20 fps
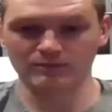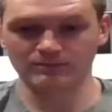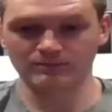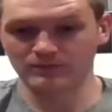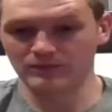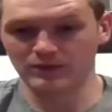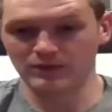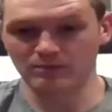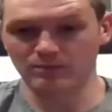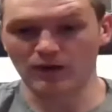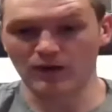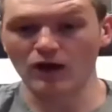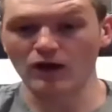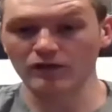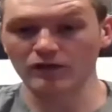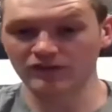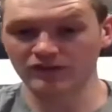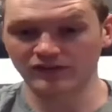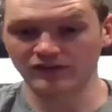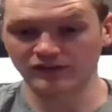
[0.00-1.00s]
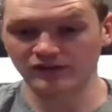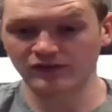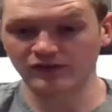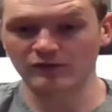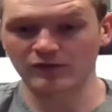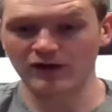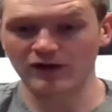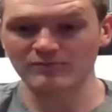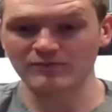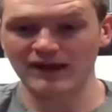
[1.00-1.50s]
The ball's, the
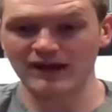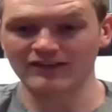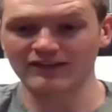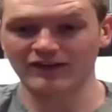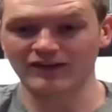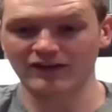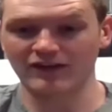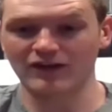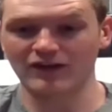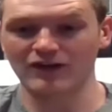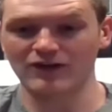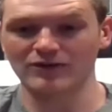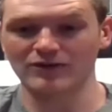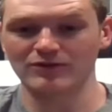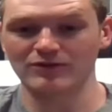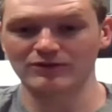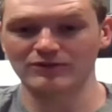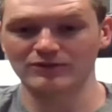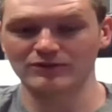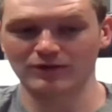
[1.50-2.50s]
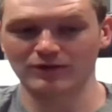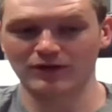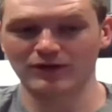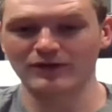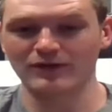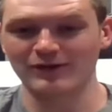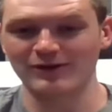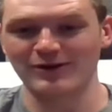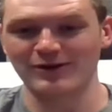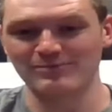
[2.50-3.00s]
running back's going to go where
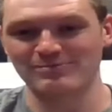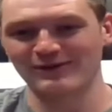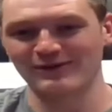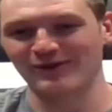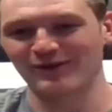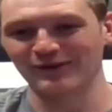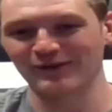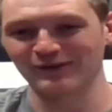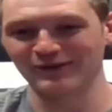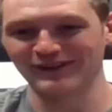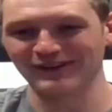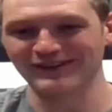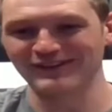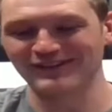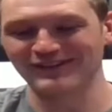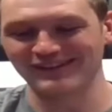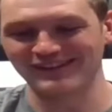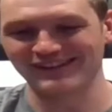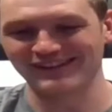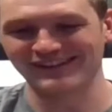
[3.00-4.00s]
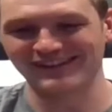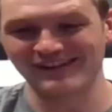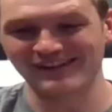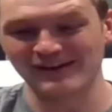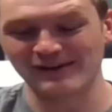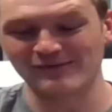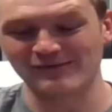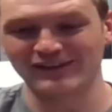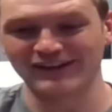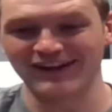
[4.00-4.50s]
an open hole is. And
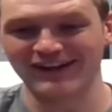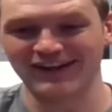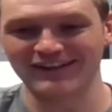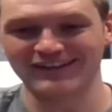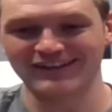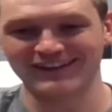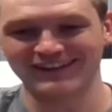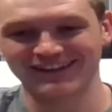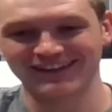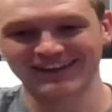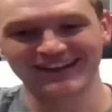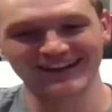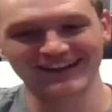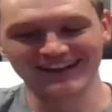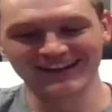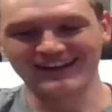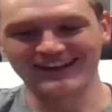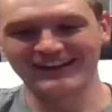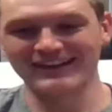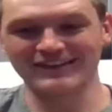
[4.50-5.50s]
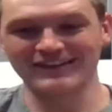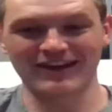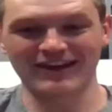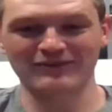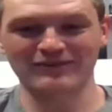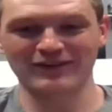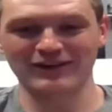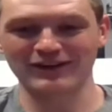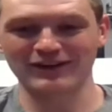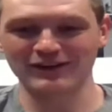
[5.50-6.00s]
if he doesn't, he's not
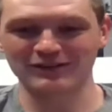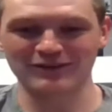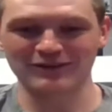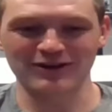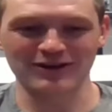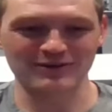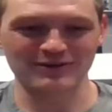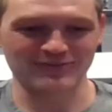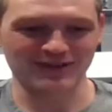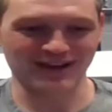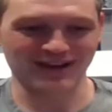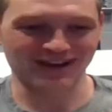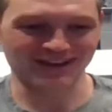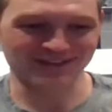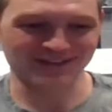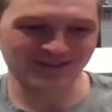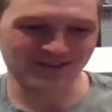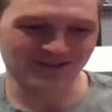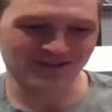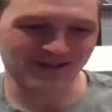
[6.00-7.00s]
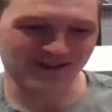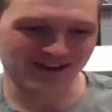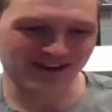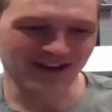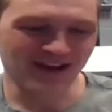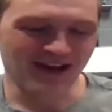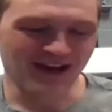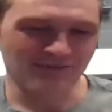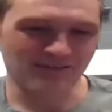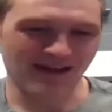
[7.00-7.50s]
a very good running back. So
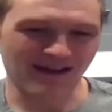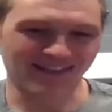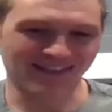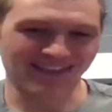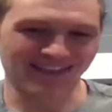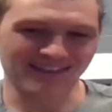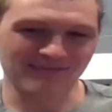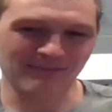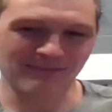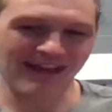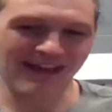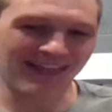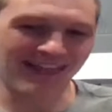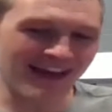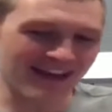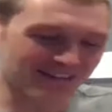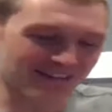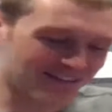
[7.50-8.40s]
my last